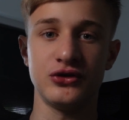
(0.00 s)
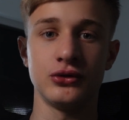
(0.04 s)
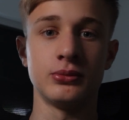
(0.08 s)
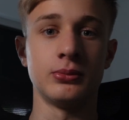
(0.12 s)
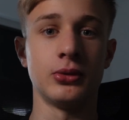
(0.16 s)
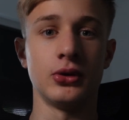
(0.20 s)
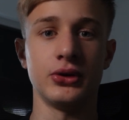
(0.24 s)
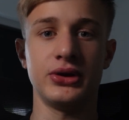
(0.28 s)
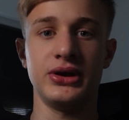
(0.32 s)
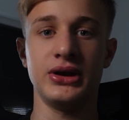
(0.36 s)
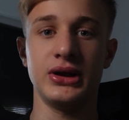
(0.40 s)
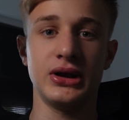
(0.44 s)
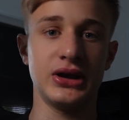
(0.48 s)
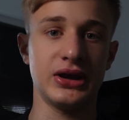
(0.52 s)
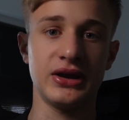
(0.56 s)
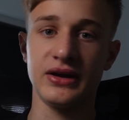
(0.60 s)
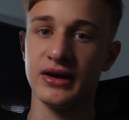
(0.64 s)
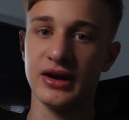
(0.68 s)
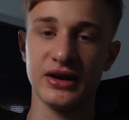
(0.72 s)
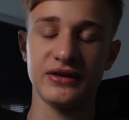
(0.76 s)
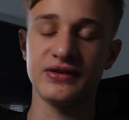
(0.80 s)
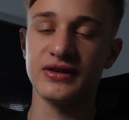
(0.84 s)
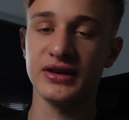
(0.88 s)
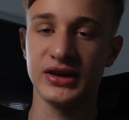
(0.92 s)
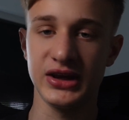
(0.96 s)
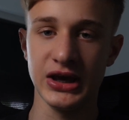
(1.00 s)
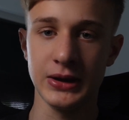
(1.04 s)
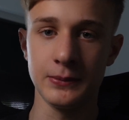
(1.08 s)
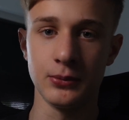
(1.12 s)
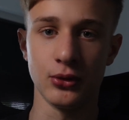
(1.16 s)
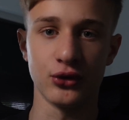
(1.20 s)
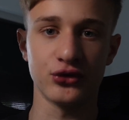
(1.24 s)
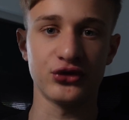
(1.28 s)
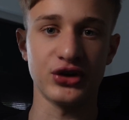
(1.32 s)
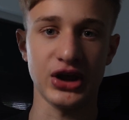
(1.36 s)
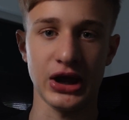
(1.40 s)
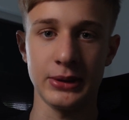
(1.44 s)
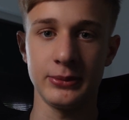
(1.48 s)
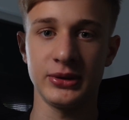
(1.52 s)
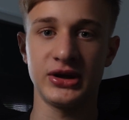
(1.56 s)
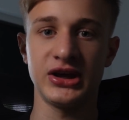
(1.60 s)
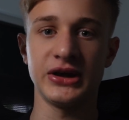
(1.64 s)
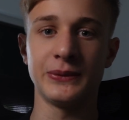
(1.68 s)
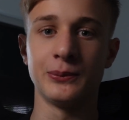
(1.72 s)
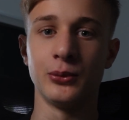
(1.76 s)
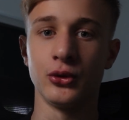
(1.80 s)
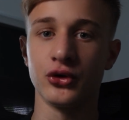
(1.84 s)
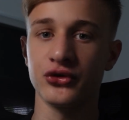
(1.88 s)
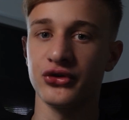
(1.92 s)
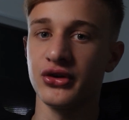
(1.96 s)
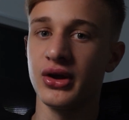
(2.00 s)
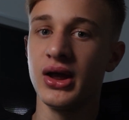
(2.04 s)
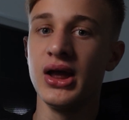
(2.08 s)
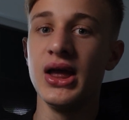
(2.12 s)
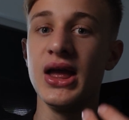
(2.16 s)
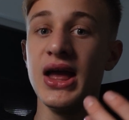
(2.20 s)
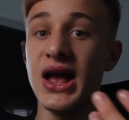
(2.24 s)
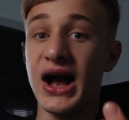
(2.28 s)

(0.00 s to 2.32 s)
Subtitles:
your body. As a kickboxer, I'm a kickboxer.